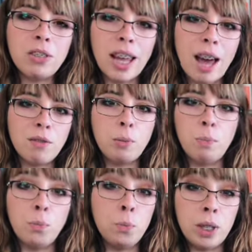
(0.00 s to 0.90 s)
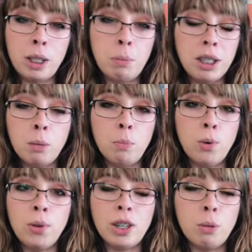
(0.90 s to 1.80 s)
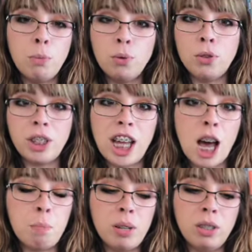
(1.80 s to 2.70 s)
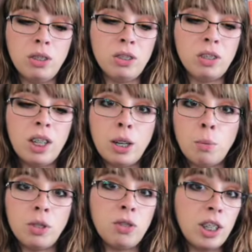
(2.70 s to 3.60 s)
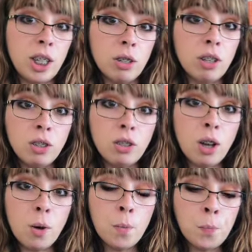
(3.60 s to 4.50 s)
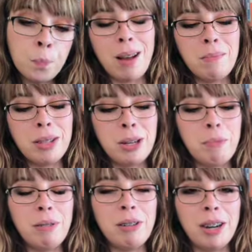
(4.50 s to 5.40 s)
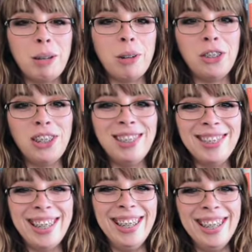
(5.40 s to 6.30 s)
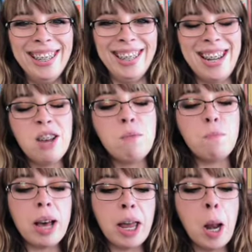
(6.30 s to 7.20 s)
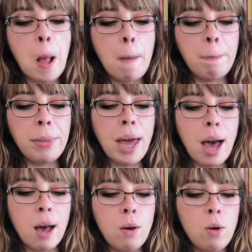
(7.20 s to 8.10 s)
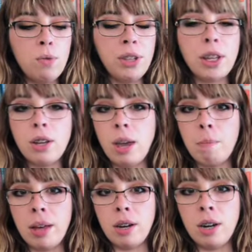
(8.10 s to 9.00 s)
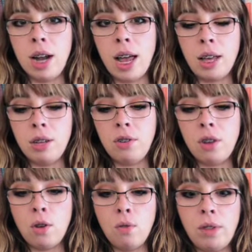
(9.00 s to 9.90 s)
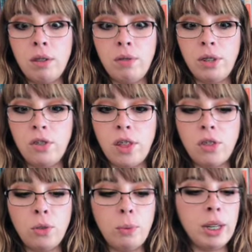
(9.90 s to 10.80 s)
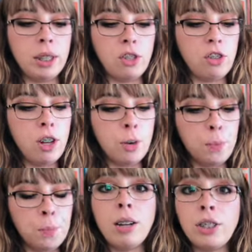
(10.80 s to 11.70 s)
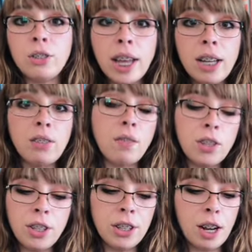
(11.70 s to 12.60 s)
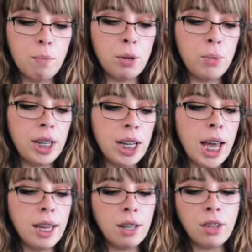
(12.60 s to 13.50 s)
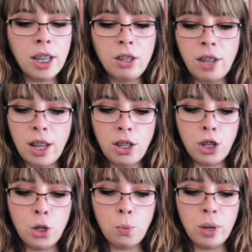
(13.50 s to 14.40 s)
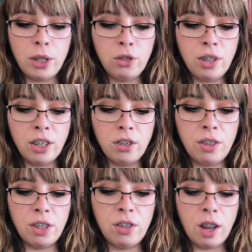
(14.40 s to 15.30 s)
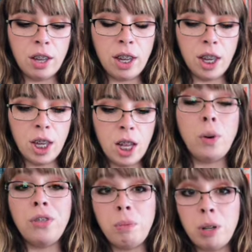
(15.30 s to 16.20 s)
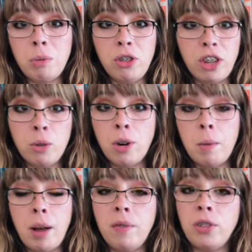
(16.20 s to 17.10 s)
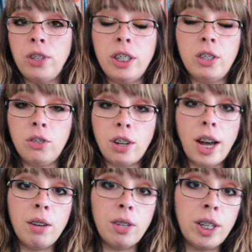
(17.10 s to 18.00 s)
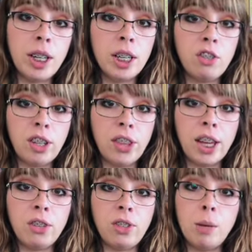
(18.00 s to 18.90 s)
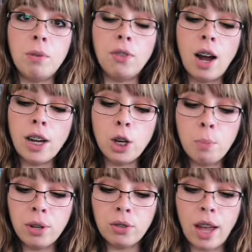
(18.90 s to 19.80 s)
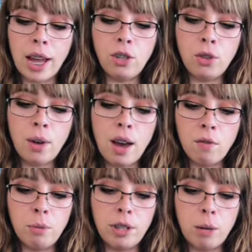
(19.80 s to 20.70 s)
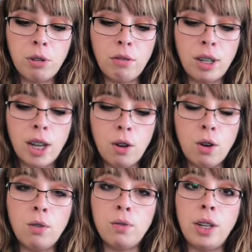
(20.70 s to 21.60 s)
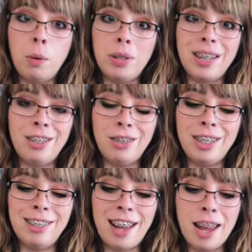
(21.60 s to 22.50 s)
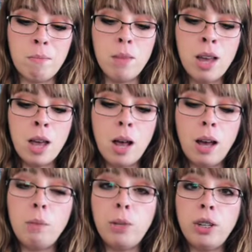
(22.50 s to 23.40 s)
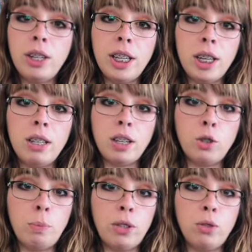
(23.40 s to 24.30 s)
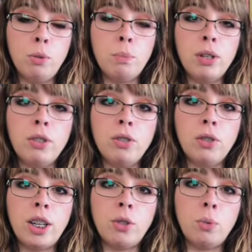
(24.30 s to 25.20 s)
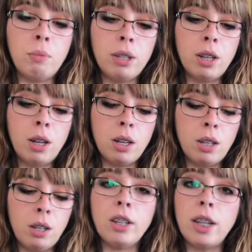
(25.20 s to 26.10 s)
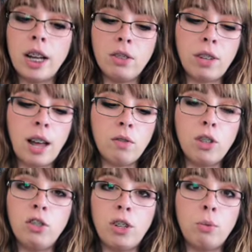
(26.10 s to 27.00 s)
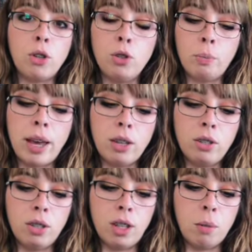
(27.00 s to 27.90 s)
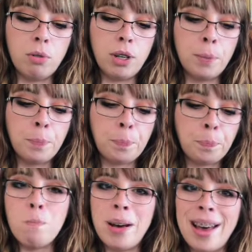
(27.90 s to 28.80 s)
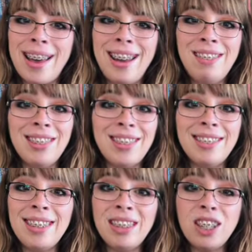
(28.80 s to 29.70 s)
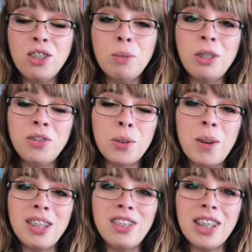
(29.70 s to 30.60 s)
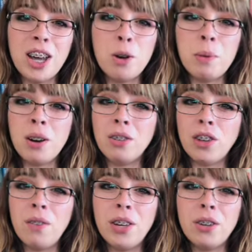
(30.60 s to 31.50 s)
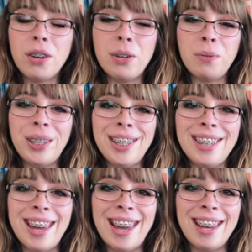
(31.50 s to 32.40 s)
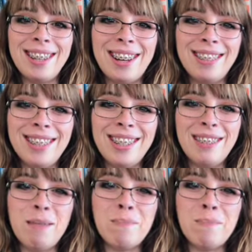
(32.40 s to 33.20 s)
I have to really be in the mood, and the mood only happens like once a year or so. I'm a little bit regretting my choices here. But yeah, hopefully that'll get better, and hopefully I'll finish that this week and let you know. All right, so that is everything that I've been reading. I guess I could tell you what is next on the docket. Once I'm done with Jade War, I'm obviously going to start iReading Jade Legacy, but for audiobooks, I do have from the library right now, hopefully I'll get to it in time, Immunity Index by Sue Burke. So that's what I'm going to start next after Jade War goes back to the library. But anyways, that's it. Thanks so much for watching. I hope you're also having a great week, and I'll see you next time.